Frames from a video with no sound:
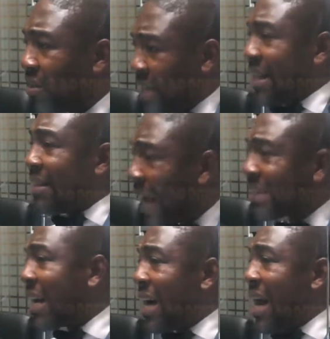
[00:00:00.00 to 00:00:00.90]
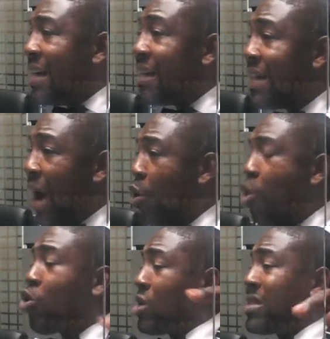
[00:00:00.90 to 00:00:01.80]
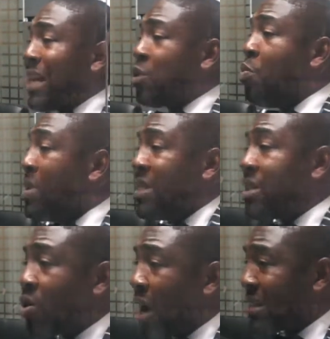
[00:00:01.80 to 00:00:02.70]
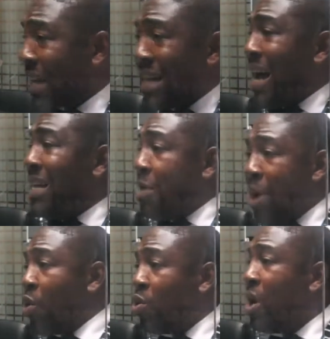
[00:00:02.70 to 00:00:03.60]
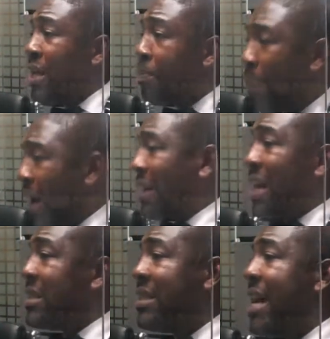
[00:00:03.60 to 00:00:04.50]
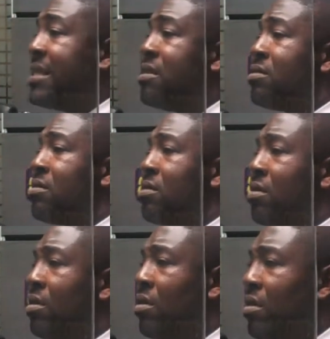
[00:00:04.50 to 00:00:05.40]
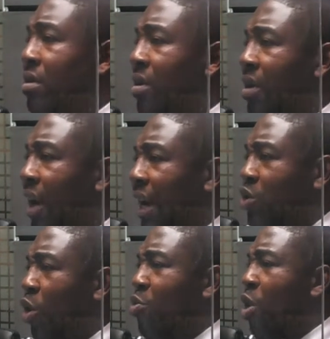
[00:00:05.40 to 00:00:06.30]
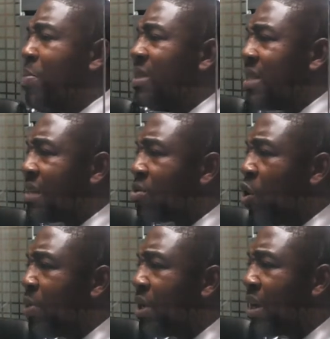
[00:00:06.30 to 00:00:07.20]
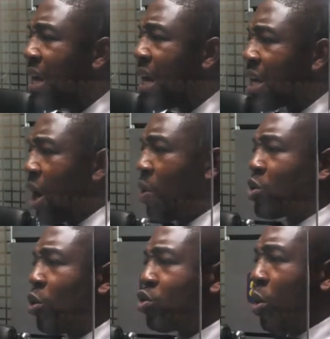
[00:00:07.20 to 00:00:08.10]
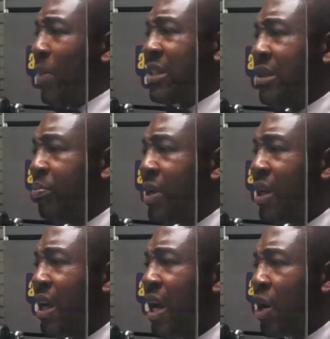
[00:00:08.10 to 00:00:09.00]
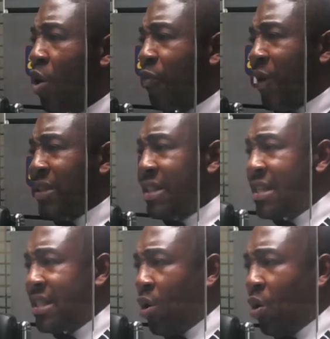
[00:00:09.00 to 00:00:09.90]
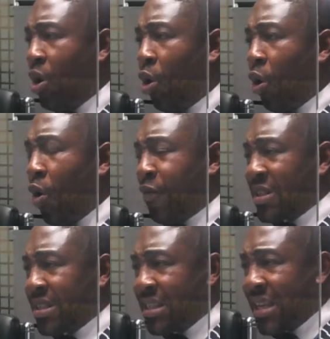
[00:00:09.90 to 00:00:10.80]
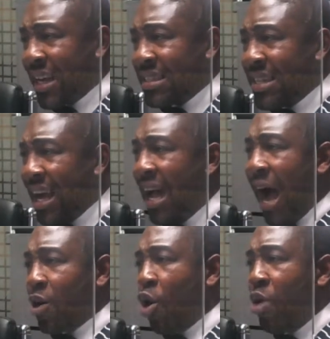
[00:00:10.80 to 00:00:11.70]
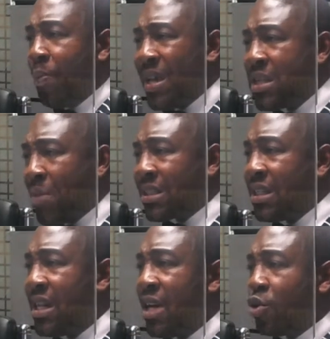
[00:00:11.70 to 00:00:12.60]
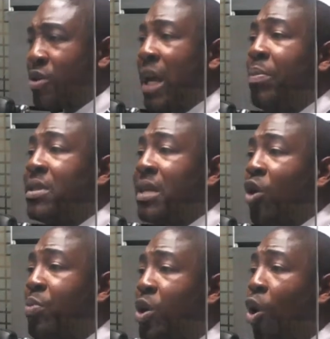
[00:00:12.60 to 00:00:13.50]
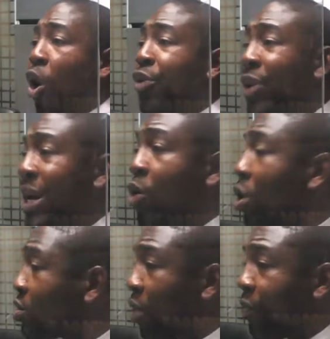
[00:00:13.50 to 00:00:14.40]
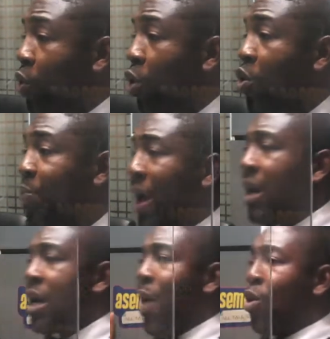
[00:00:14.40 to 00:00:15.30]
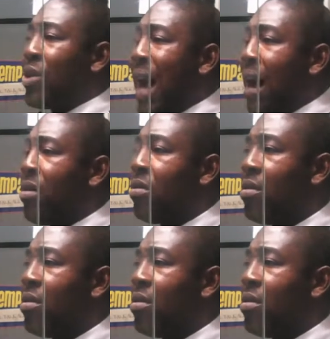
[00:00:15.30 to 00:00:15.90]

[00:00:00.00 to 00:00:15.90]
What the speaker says: There's a 30 Ghana in India, who could start your business, you can scan the amount, bank 90-30. And to a boo business, Obi, now I was on top machine, B. Non-fancy, and non-replacing machine to stay in business, Obi. Or share the cost of loan, Nupe. Now, I call that.